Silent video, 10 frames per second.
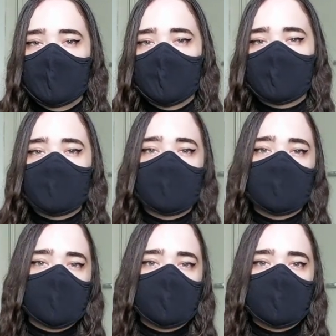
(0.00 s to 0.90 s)
And the only
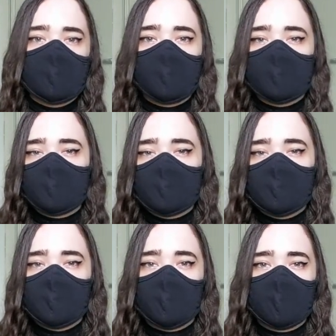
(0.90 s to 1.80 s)
ones who are just
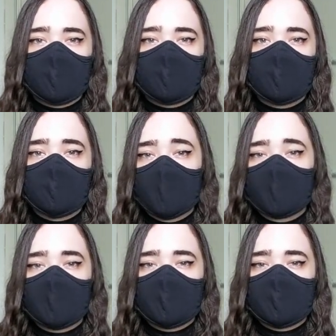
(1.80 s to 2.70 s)
calling the main
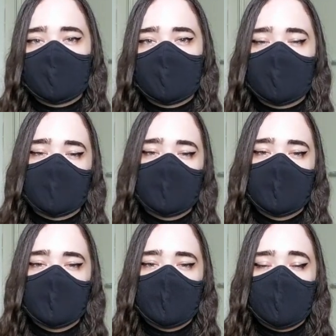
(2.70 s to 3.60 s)
character like
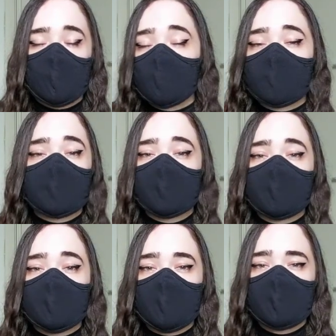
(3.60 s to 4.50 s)
quirky
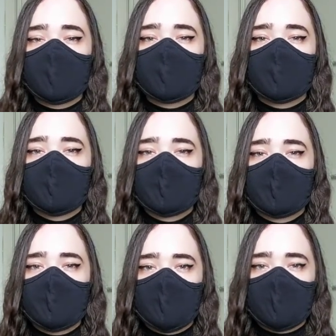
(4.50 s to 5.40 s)
and weird
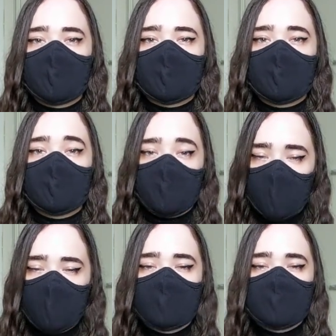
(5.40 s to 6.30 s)
are the
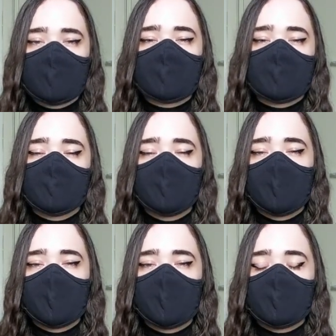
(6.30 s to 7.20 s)
non-autistic
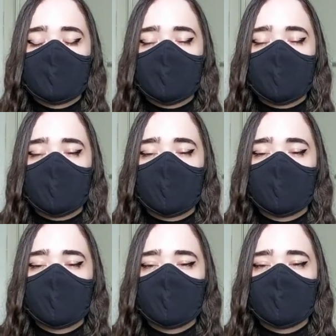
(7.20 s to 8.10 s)
people. So
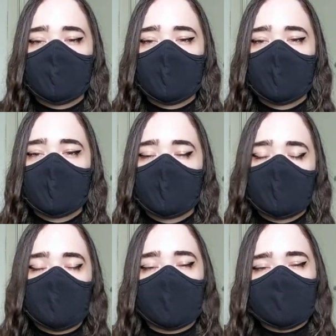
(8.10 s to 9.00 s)

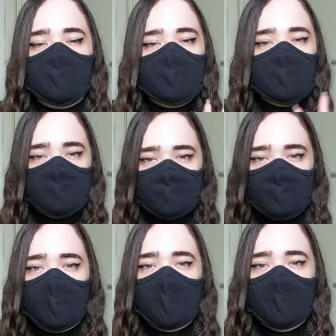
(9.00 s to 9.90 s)
yeah, just
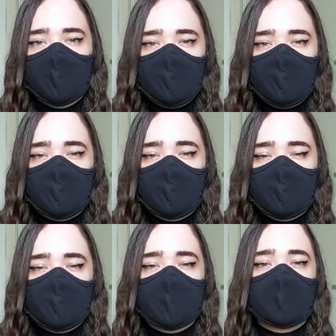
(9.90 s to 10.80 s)
believe us when we
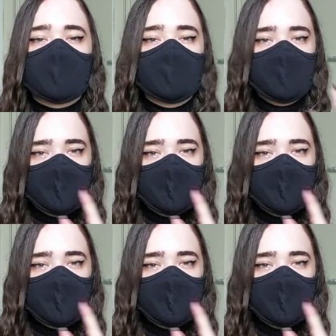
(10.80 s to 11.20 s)
say